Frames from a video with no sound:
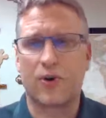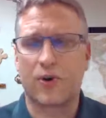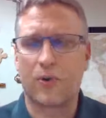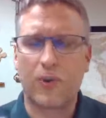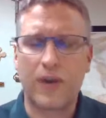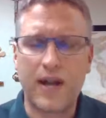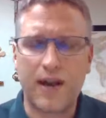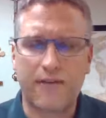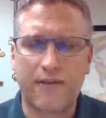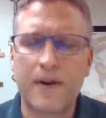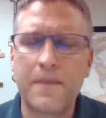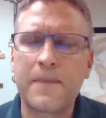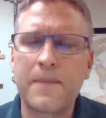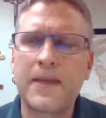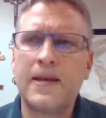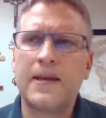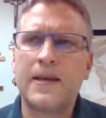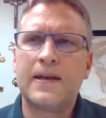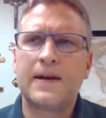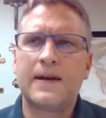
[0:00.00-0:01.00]
Or whatever,
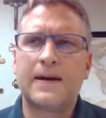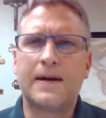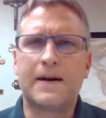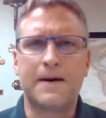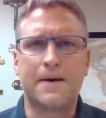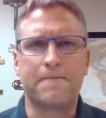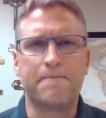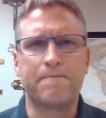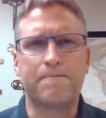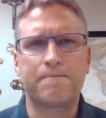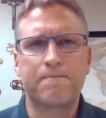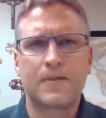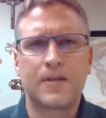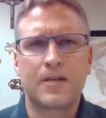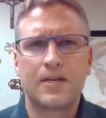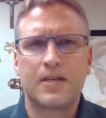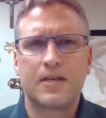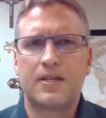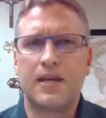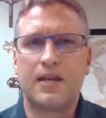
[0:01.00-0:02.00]
um,
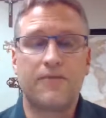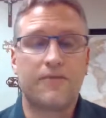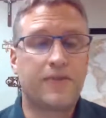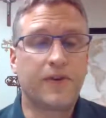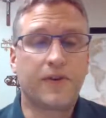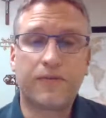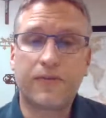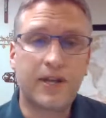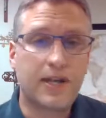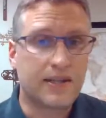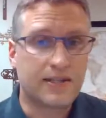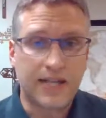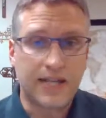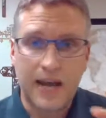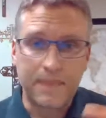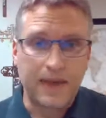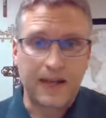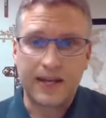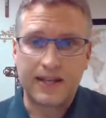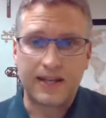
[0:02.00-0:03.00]
then feel free to
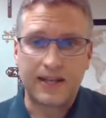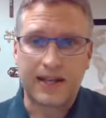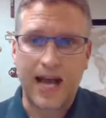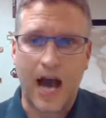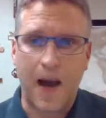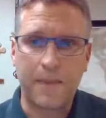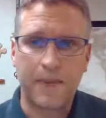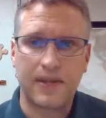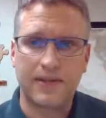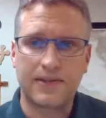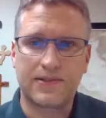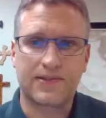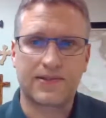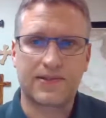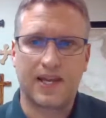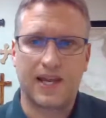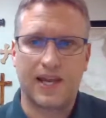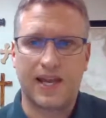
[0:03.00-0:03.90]
type that in the comments,